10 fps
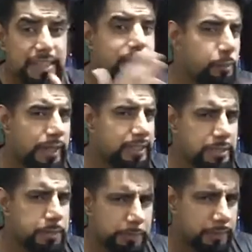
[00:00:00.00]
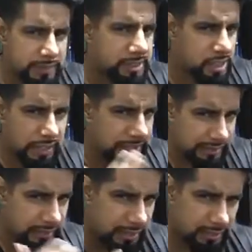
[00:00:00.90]
the way these people teach
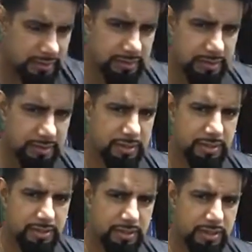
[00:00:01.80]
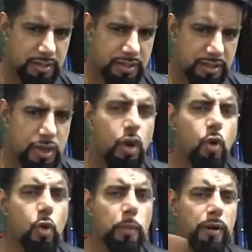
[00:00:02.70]
Aqidah.
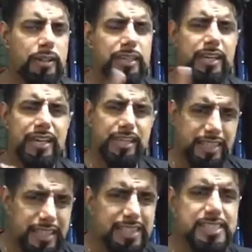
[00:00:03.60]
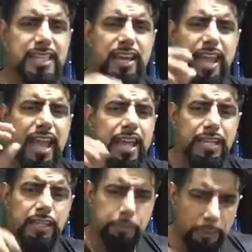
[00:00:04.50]
Nobody, this,
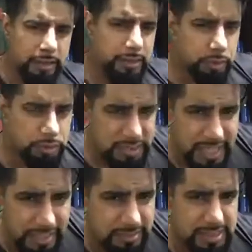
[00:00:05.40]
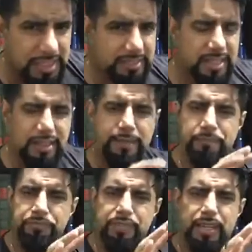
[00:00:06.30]
anybody who says this
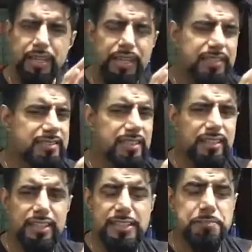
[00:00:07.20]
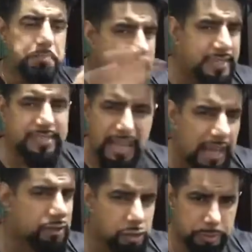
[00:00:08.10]
is, is
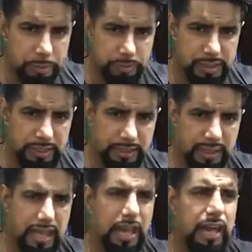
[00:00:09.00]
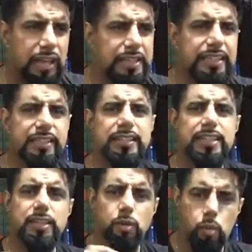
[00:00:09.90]
misattributing Aqidah
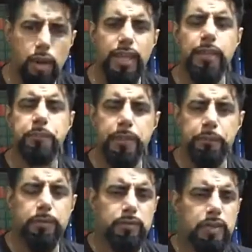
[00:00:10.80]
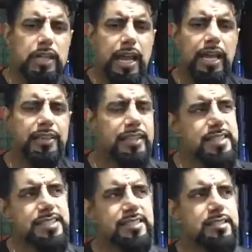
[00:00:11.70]
the way people, and
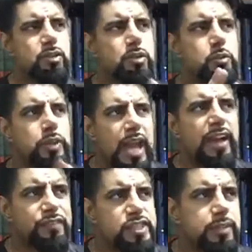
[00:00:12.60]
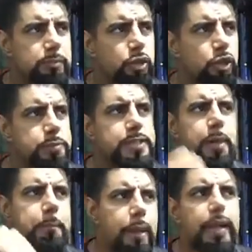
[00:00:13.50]
this is, look, we have some groups
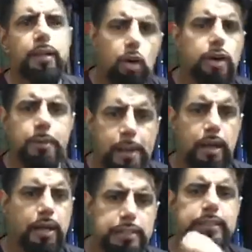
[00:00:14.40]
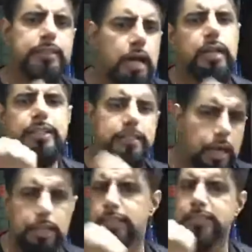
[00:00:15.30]
that bang on about Aqidah, Aqidah,
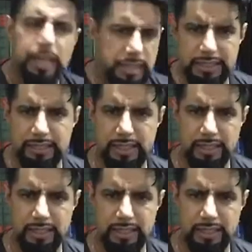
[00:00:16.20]
Aqidah, Aqidah.